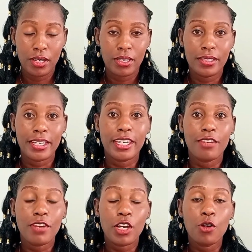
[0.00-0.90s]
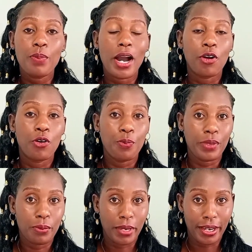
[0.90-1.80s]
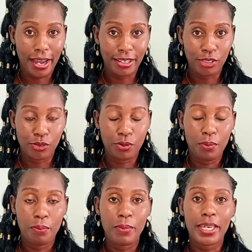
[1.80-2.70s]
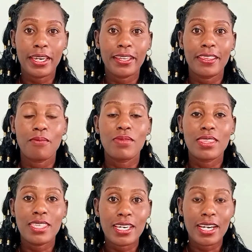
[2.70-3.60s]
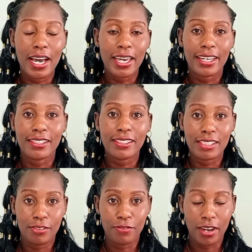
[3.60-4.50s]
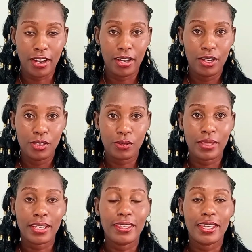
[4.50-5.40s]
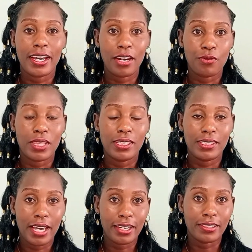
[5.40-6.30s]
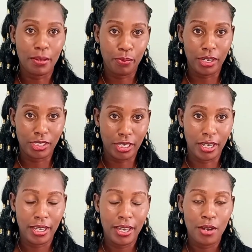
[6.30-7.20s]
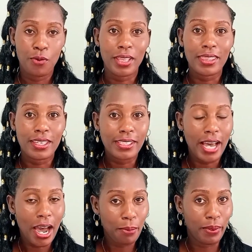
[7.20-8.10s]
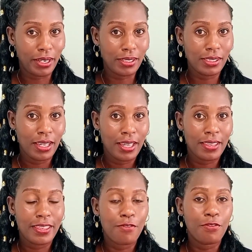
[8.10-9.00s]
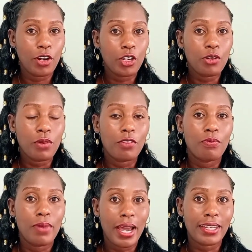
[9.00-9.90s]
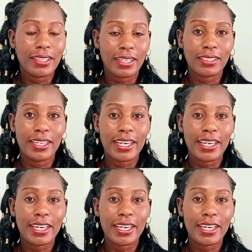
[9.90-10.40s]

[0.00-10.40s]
they develop a coping mechanism, making them thicker and stiffer so that they can withstand the pressure. When this happens, the volume of blood that they